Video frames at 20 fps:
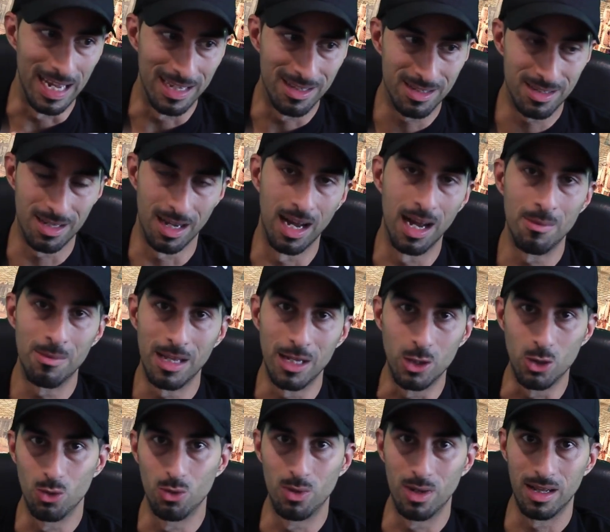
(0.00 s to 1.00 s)
it's time
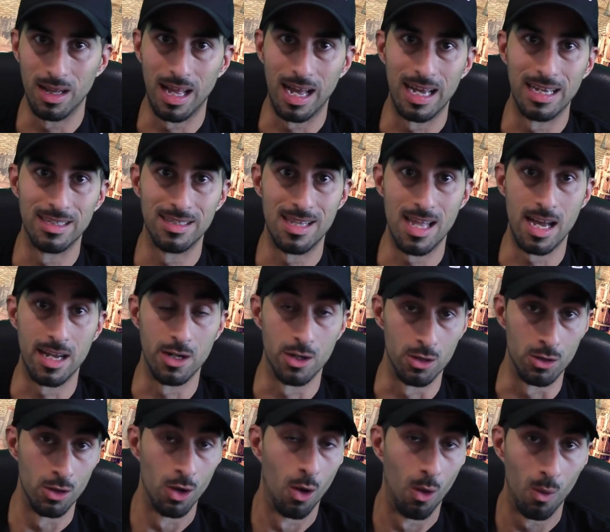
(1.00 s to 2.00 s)
that you realize that
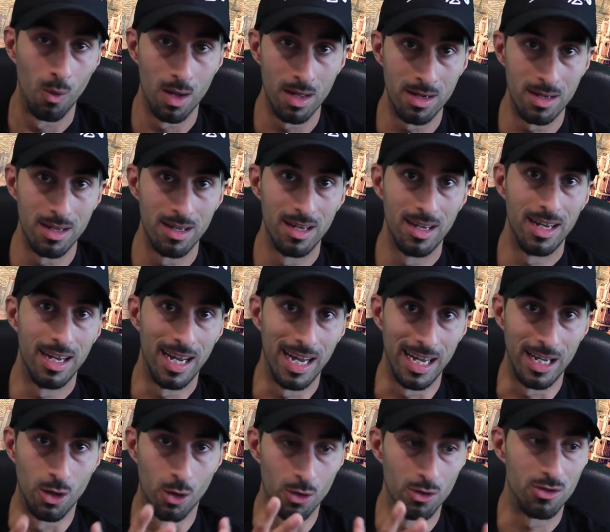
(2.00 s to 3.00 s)
you're no one
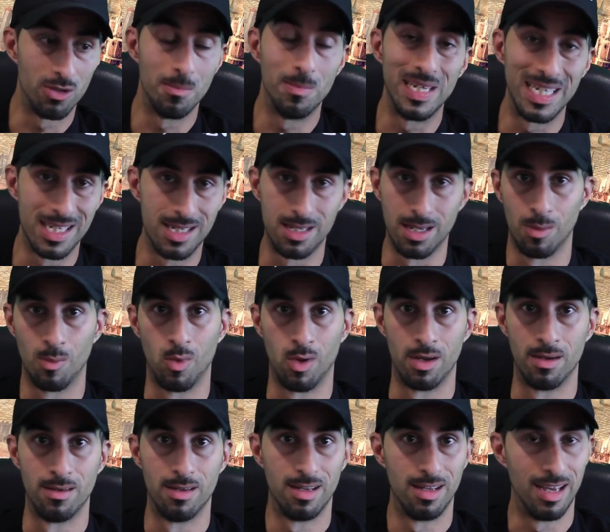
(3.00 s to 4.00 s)
in order to be
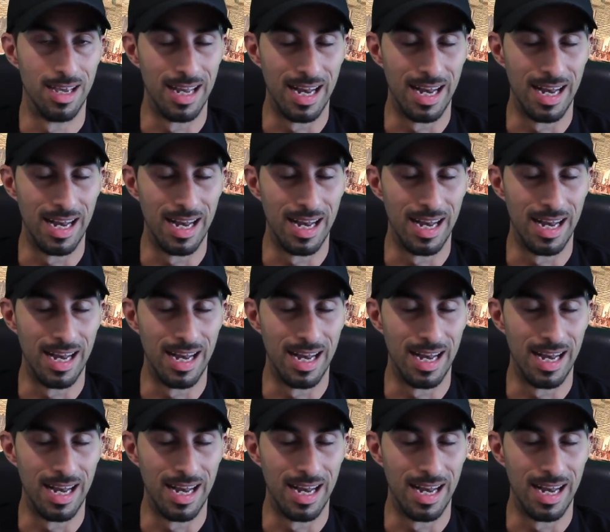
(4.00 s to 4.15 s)
someone.